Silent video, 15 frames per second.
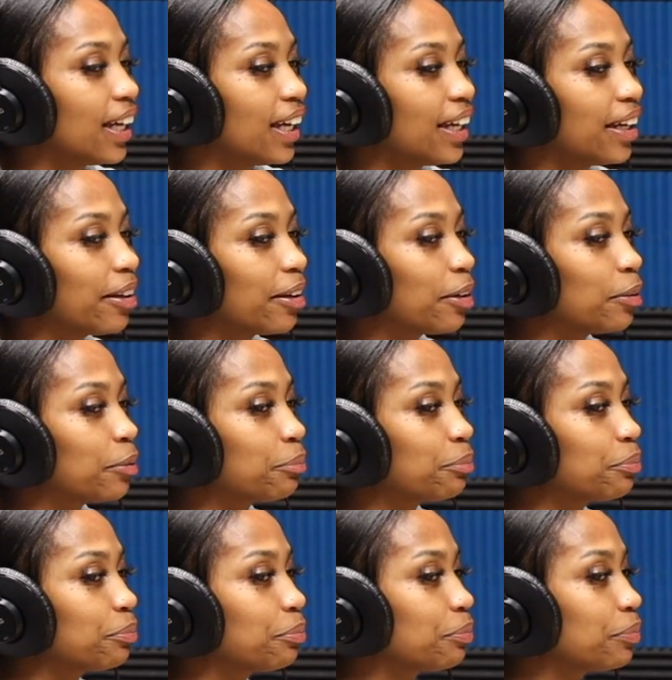
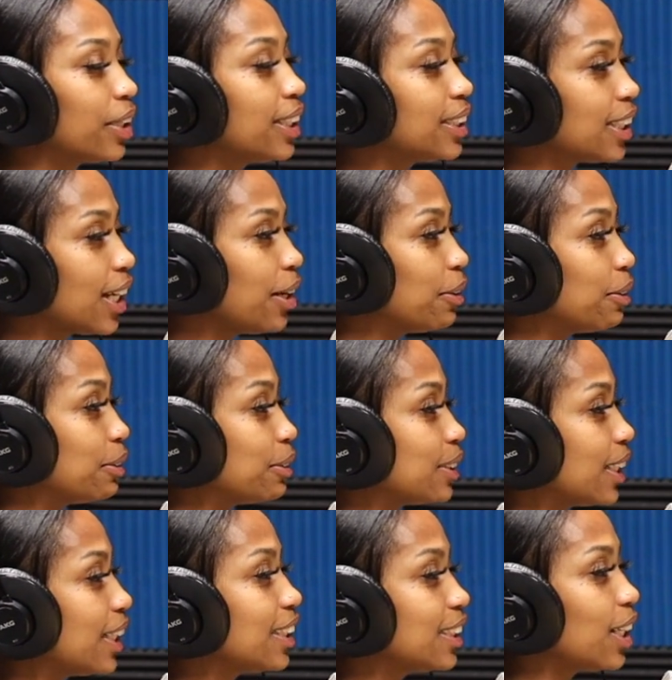It shows.
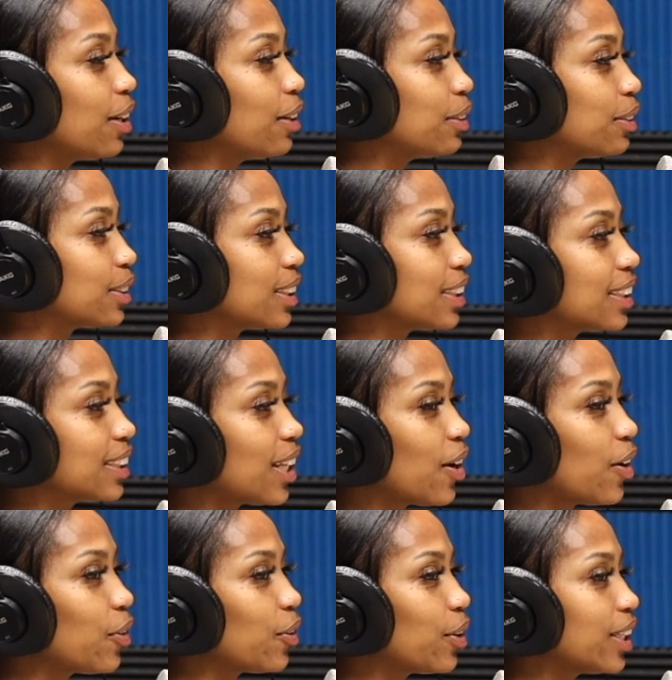
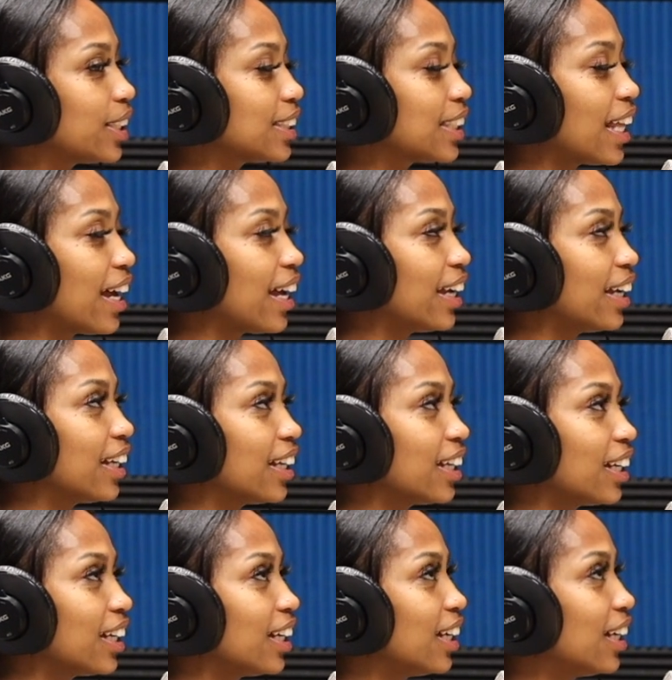So it's
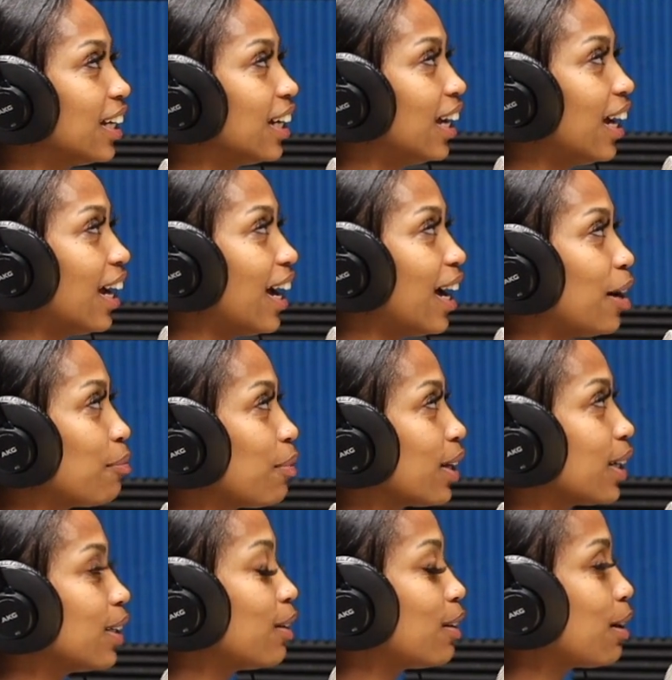like, I'm
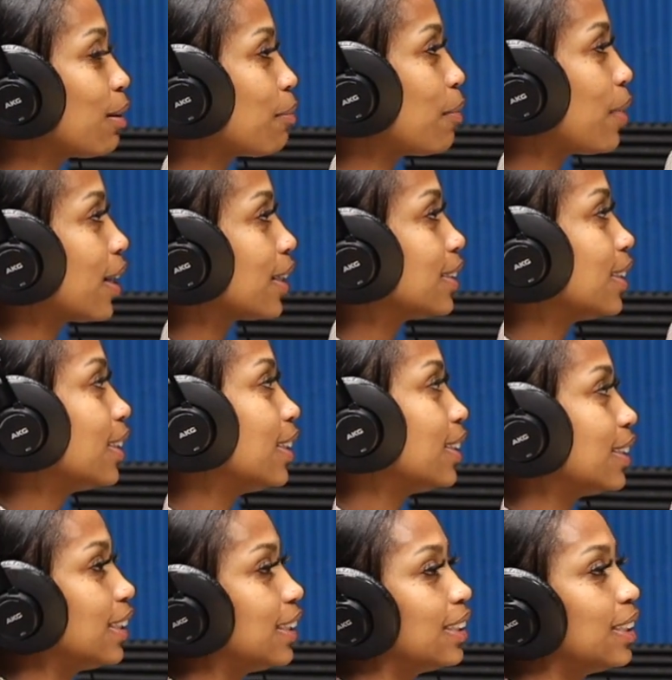working on that with my
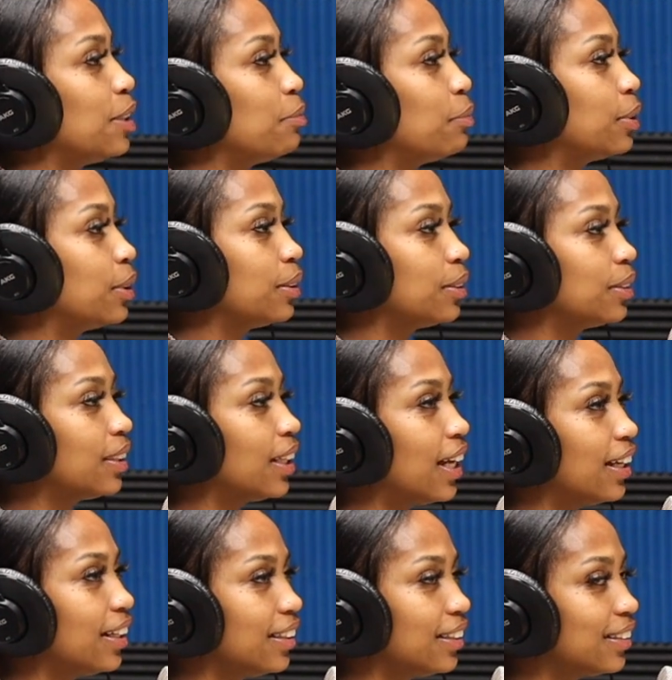son's eczema.
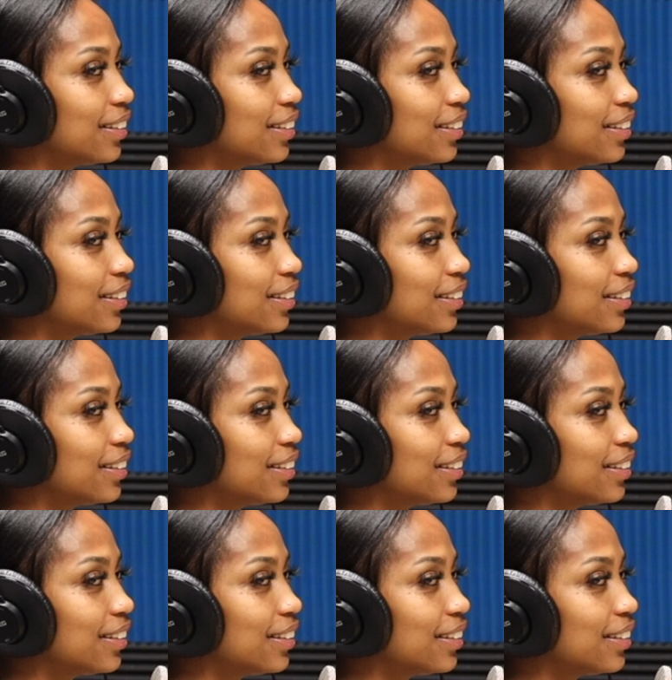Like,